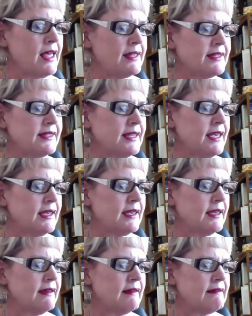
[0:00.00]
Let's
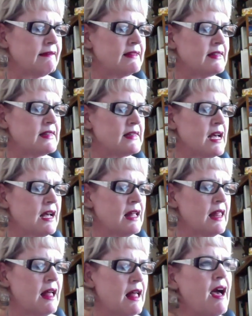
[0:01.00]
see.
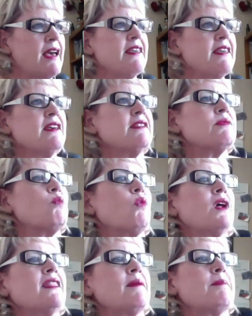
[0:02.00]
I think
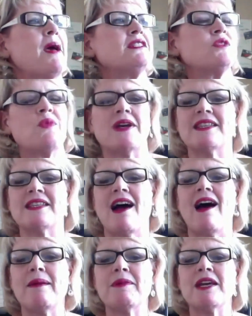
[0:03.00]
one of the best ways
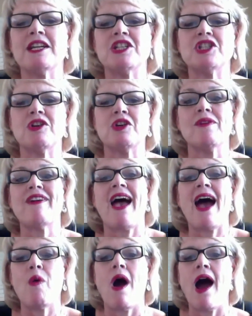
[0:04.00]
that I'm going to show you
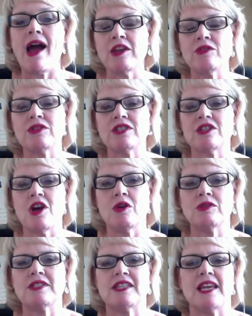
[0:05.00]
of how I use
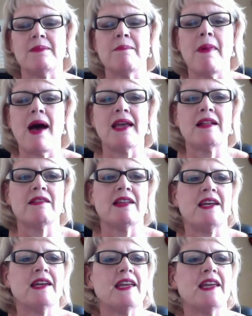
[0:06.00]
notes in my
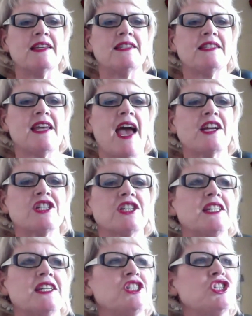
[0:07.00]
clinic is to
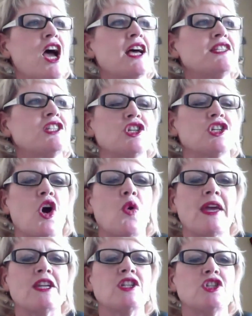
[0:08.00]
actually just
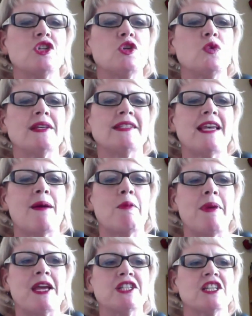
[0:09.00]
go into a
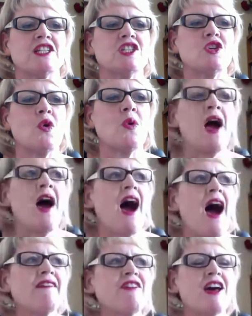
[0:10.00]
sample patient. So
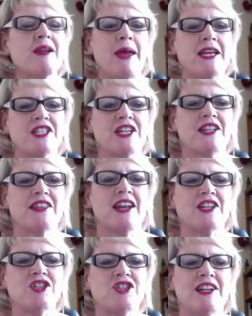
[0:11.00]
I've got a patient
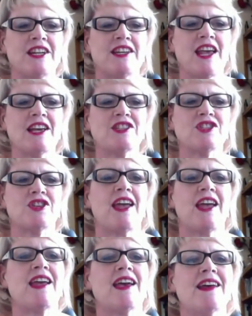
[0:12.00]
that I treated
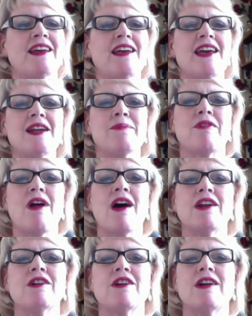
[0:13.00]
yesterday, and I kind
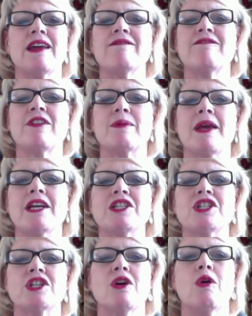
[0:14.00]
of brought her
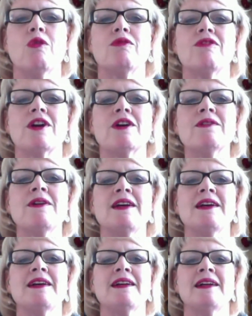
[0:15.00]
information over.